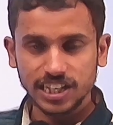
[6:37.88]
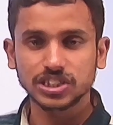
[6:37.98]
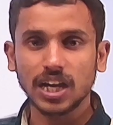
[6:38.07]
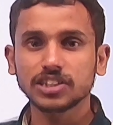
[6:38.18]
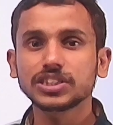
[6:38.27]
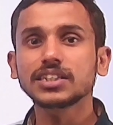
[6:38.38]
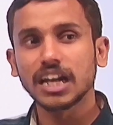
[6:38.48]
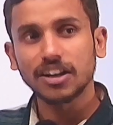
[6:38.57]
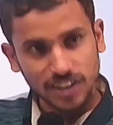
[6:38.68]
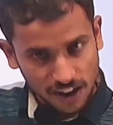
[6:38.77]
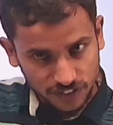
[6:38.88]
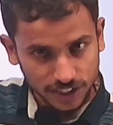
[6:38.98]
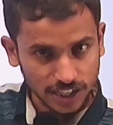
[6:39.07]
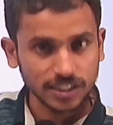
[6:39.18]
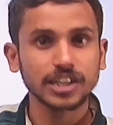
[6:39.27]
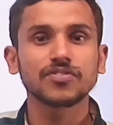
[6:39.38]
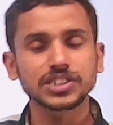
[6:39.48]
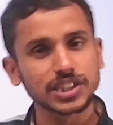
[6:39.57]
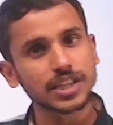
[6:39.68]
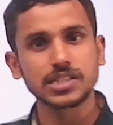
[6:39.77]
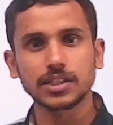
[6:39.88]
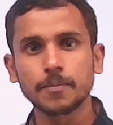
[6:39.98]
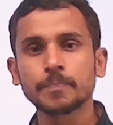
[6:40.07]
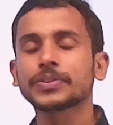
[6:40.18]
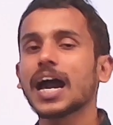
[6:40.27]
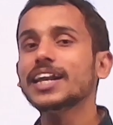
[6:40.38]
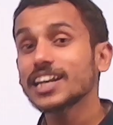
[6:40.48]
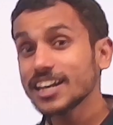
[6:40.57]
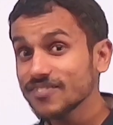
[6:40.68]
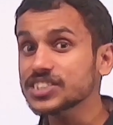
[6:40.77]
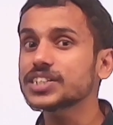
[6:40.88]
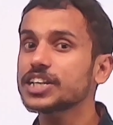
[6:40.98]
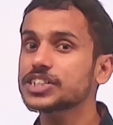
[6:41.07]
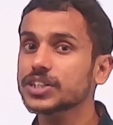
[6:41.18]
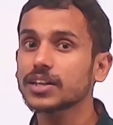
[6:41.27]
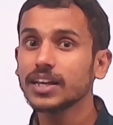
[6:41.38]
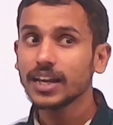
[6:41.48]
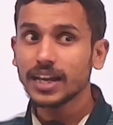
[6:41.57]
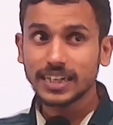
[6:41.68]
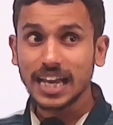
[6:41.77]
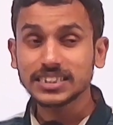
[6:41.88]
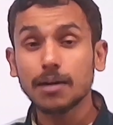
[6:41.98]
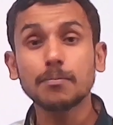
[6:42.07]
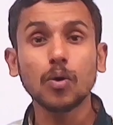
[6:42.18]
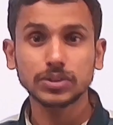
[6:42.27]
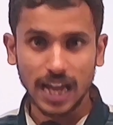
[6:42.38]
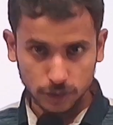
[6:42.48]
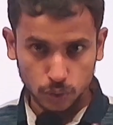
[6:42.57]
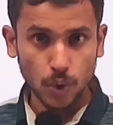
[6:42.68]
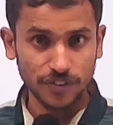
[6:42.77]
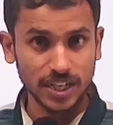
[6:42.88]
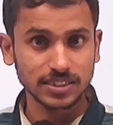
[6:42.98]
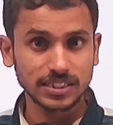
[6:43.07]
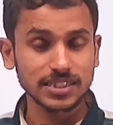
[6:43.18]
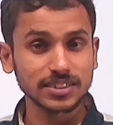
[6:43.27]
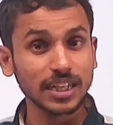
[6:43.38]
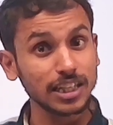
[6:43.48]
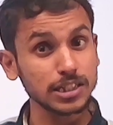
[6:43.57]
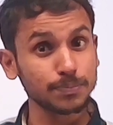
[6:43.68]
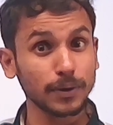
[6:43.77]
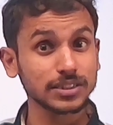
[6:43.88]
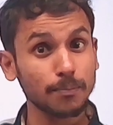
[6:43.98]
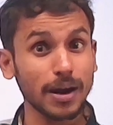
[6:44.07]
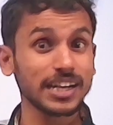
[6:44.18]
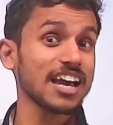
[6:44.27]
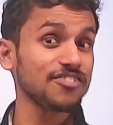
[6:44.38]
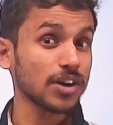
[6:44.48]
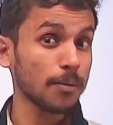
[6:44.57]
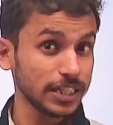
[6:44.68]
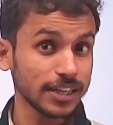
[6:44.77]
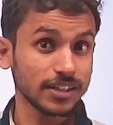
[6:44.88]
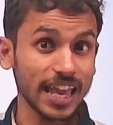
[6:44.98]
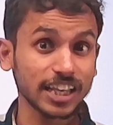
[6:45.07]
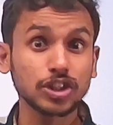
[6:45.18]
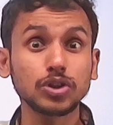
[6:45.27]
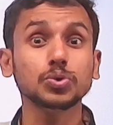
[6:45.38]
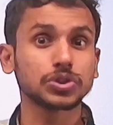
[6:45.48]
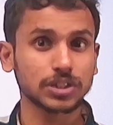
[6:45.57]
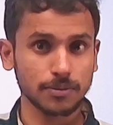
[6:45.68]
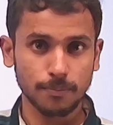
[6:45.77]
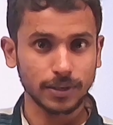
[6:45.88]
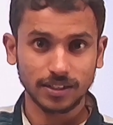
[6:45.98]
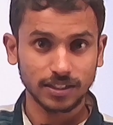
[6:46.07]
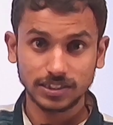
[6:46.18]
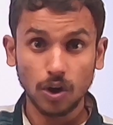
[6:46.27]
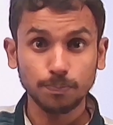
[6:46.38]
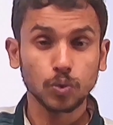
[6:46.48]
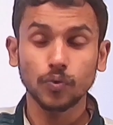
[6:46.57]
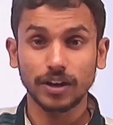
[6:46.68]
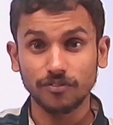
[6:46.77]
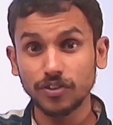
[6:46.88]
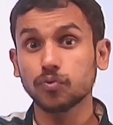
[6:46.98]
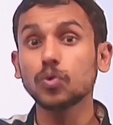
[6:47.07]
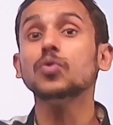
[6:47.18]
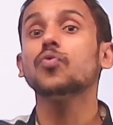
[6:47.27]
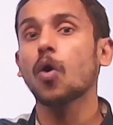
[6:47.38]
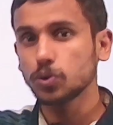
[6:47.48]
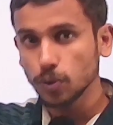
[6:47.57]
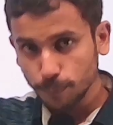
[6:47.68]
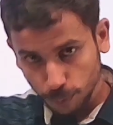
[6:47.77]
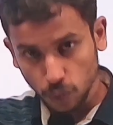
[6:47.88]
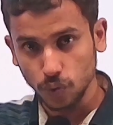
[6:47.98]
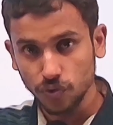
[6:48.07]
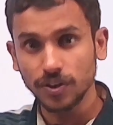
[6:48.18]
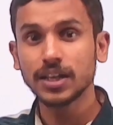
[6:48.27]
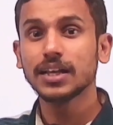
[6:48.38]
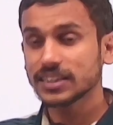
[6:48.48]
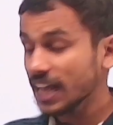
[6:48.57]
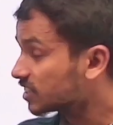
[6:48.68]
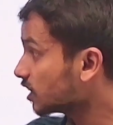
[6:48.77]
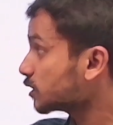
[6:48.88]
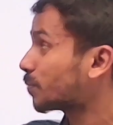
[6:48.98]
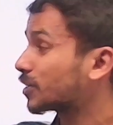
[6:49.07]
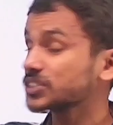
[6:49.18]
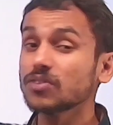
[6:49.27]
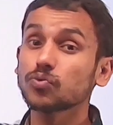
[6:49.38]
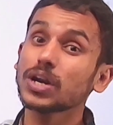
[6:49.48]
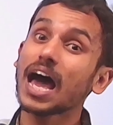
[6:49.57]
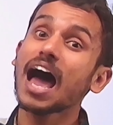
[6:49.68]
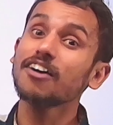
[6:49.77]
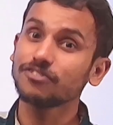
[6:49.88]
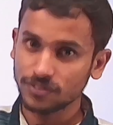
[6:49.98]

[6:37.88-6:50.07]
in charge sheet that we have conducted investigation, and in investigation, it has come out that through evidences that this person might have committed, accused, remember, it's not proven. We would want to prove that this person would have